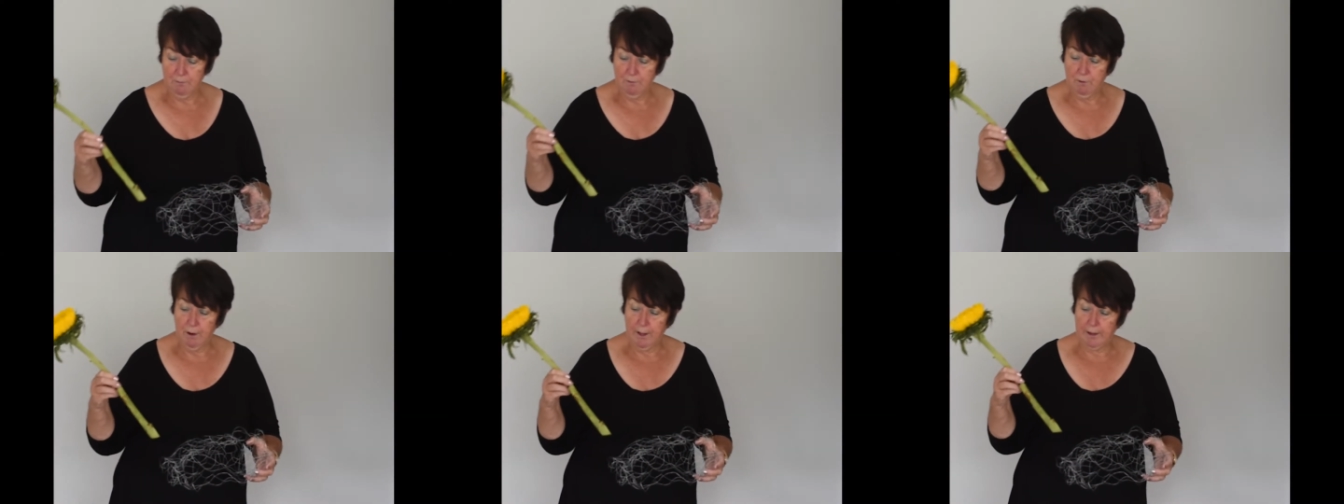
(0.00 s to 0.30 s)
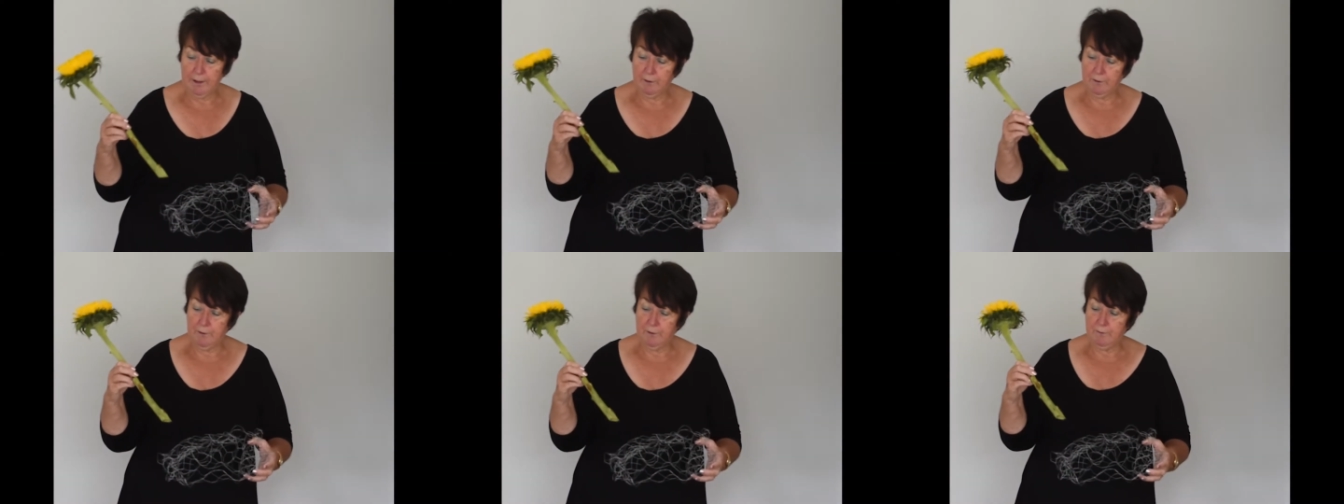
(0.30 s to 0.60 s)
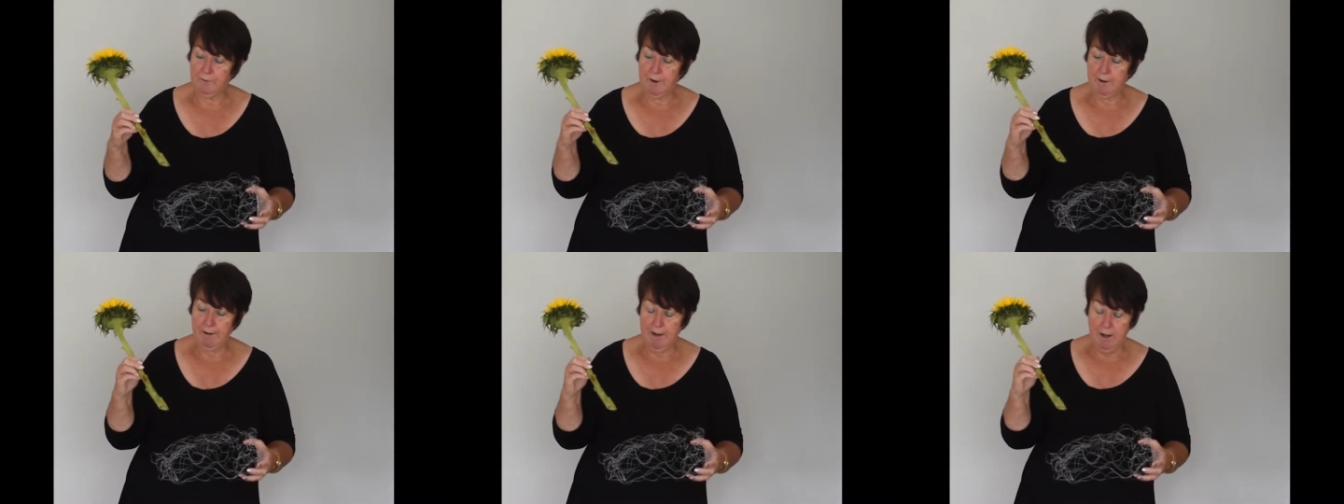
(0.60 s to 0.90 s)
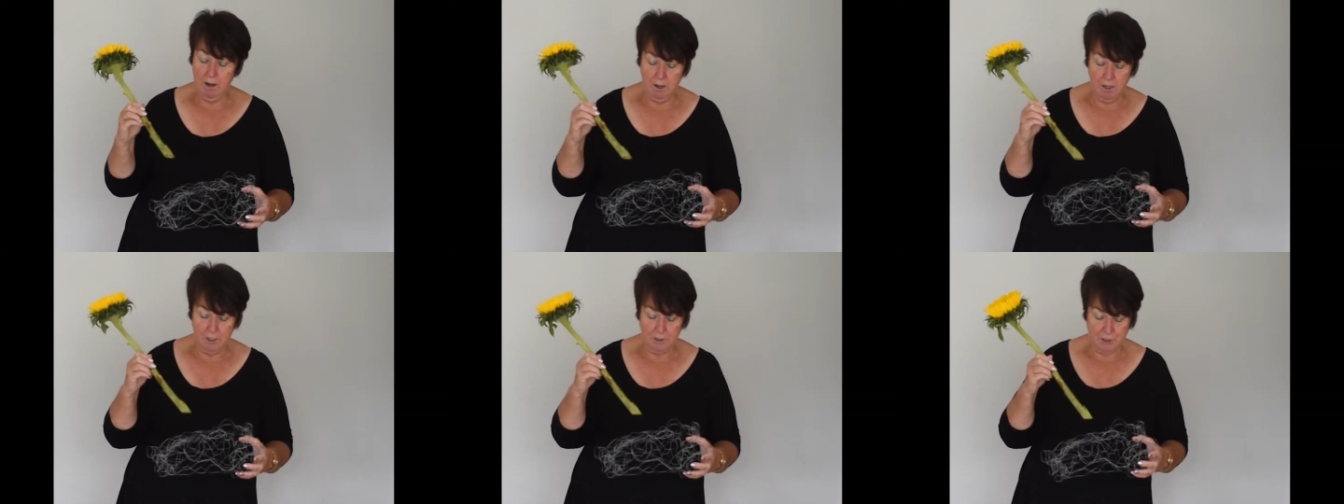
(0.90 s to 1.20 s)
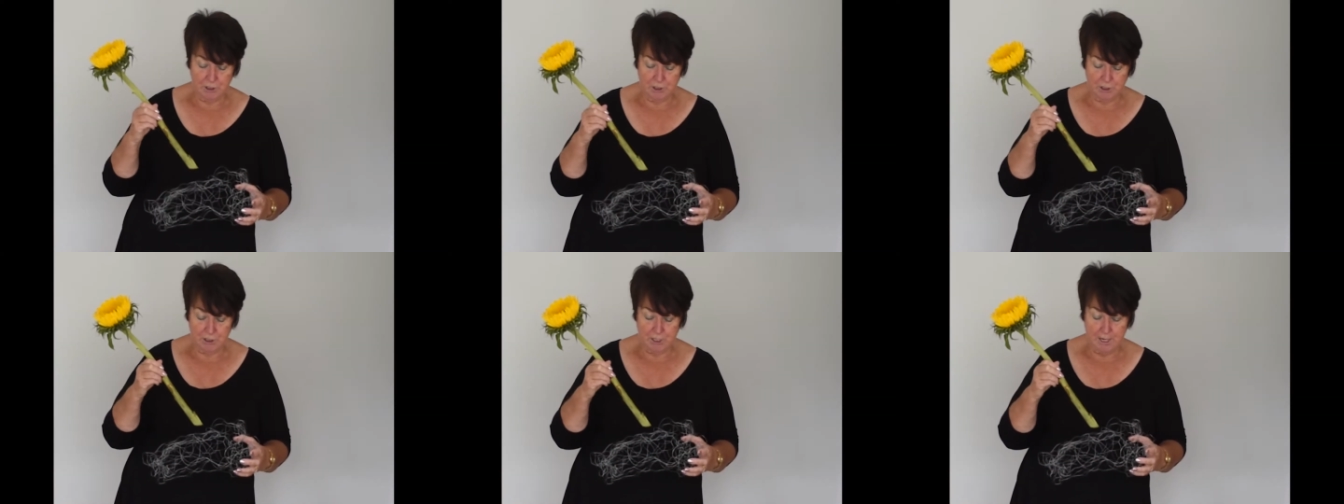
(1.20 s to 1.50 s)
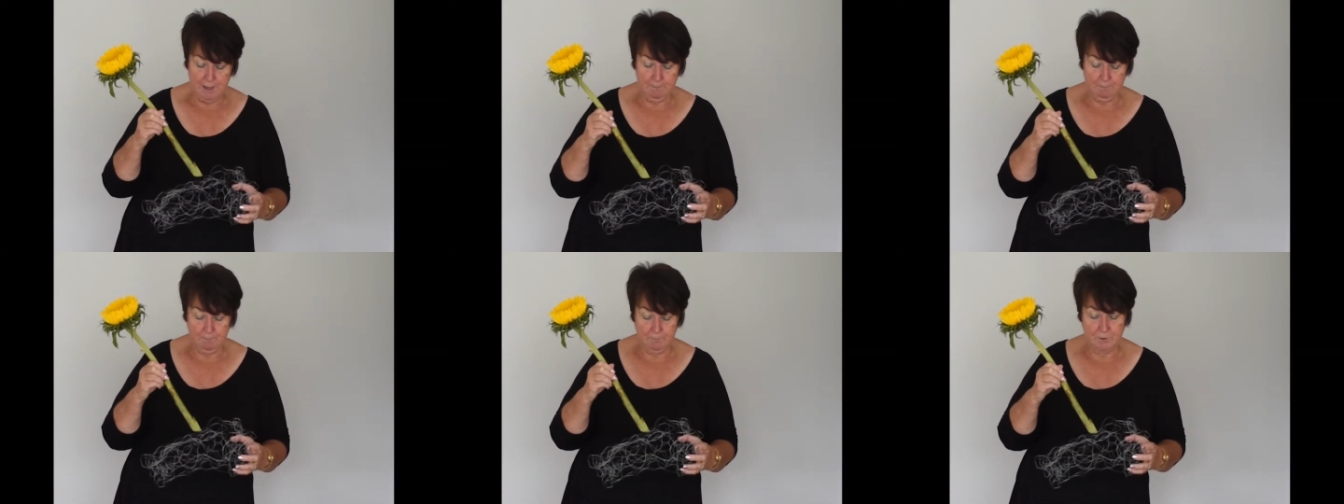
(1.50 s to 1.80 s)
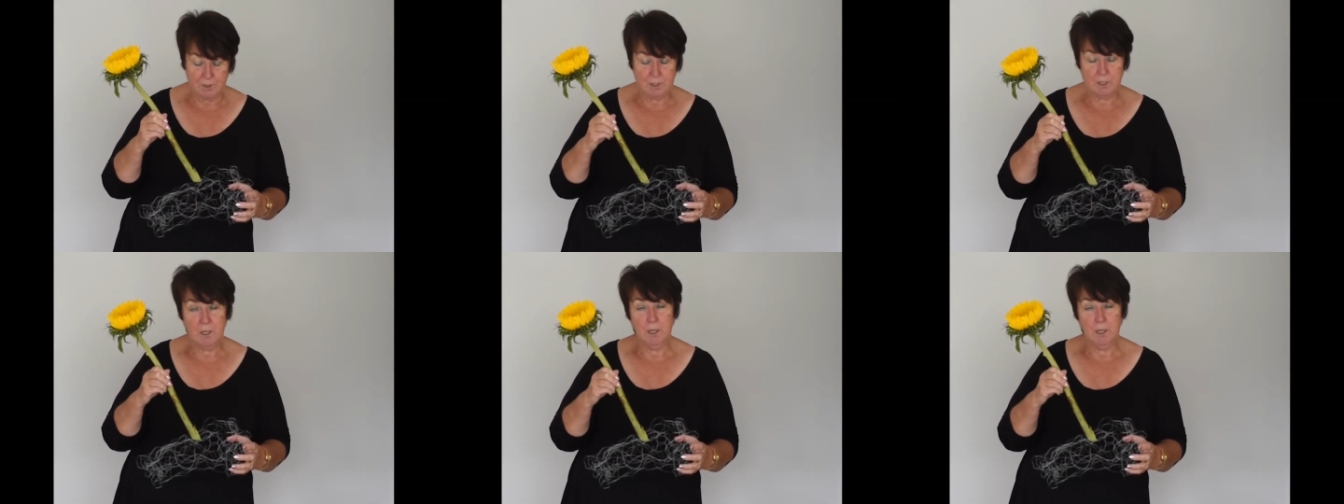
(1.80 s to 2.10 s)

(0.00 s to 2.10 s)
like the very large stemmed